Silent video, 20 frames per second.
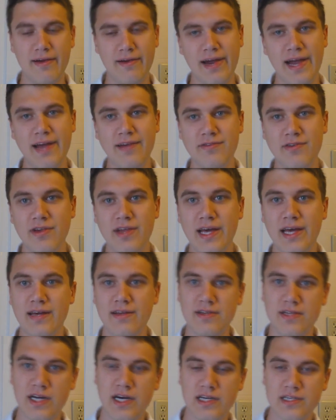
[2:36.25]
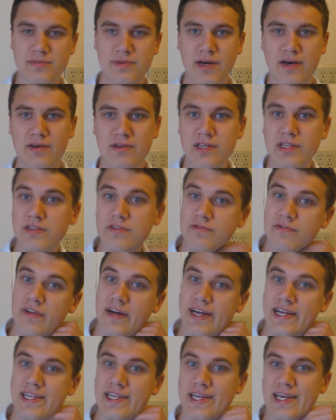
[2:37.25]
after that it talks about this
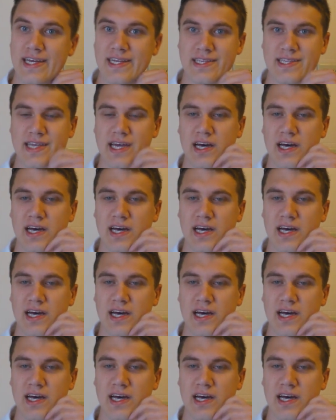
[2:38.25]
flight test